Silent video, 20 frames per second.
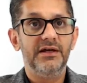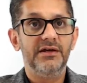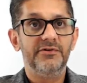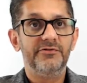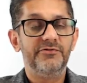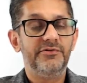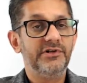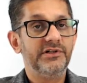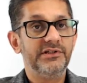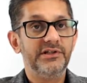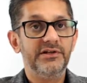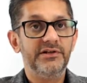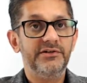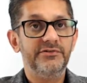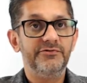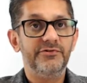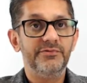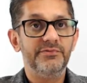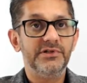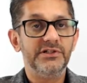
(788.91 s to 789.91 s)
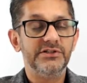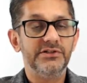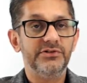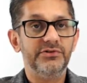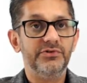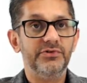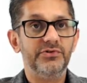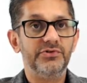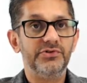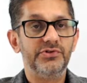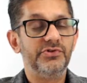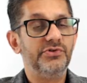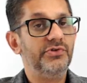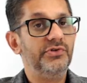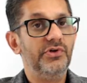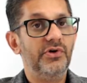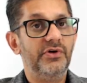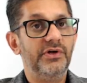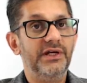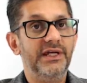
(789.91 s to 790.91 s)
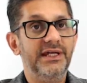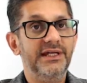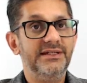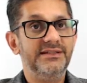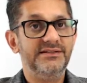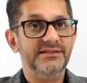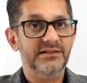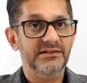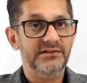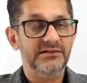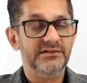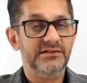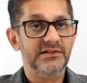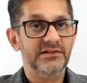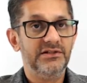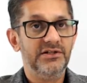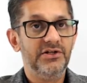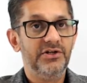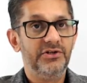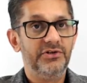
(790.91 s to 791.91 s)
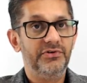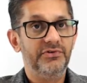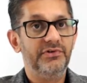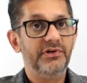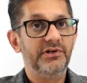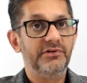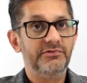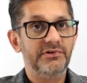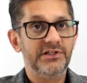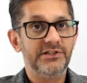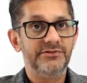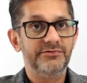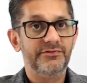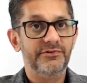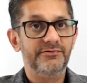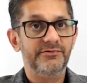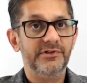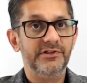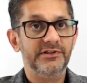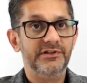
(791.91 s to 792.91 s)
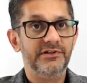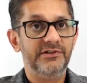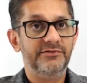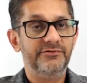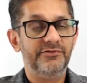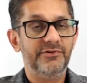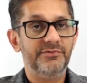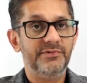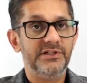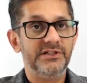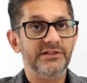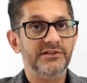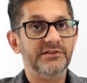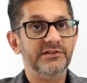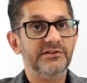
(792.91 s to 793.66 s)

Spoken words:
further information note to your agent to request for further information.